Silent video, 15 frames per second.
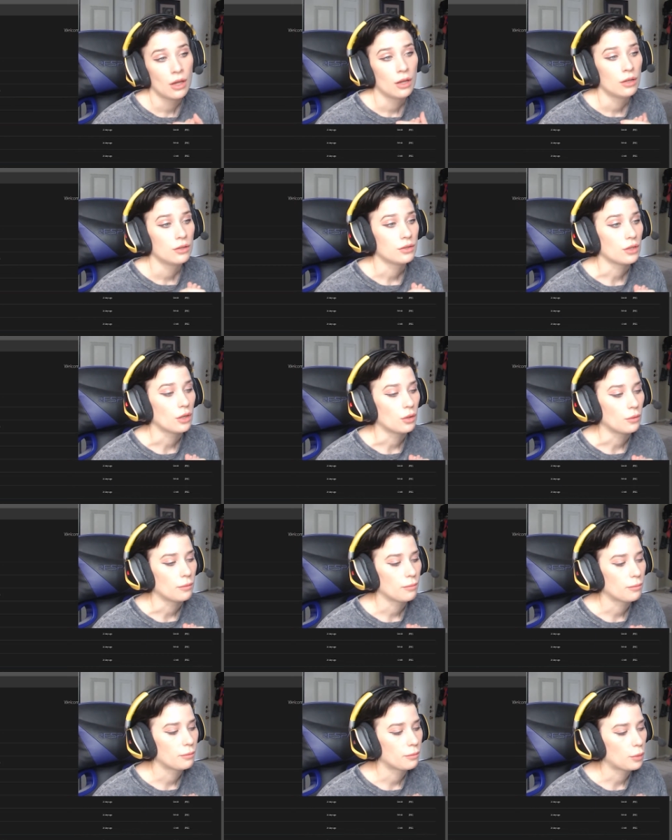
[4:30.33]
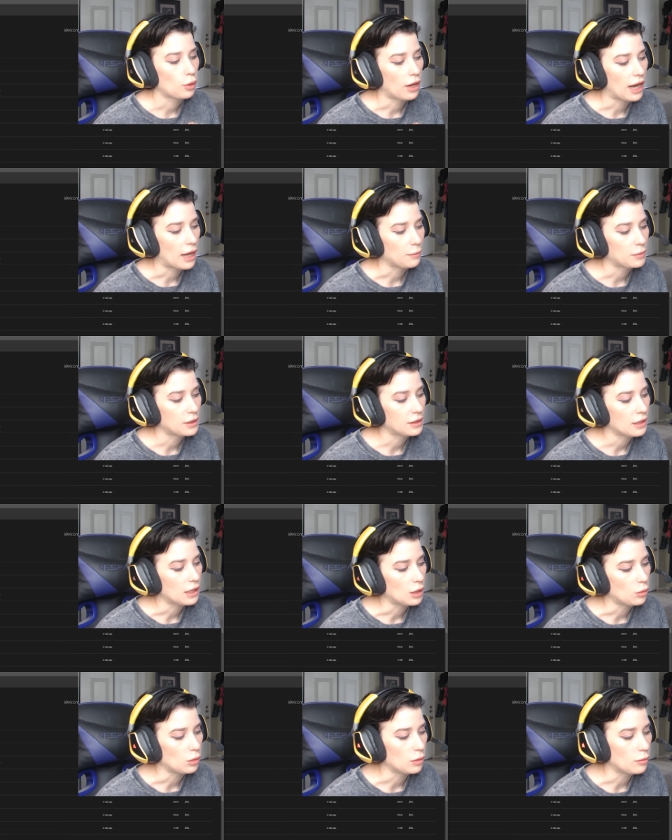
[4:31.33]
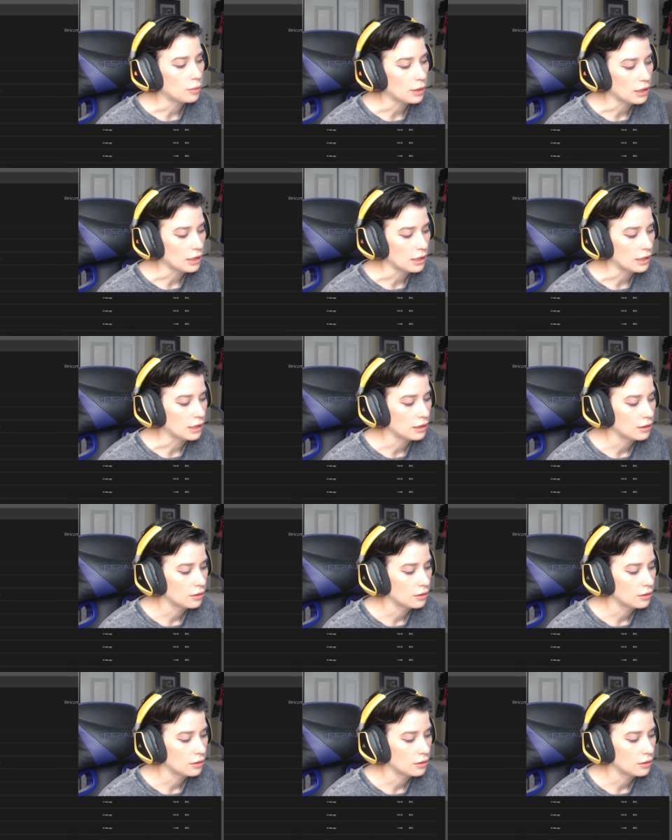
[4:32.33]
So perhaps it would be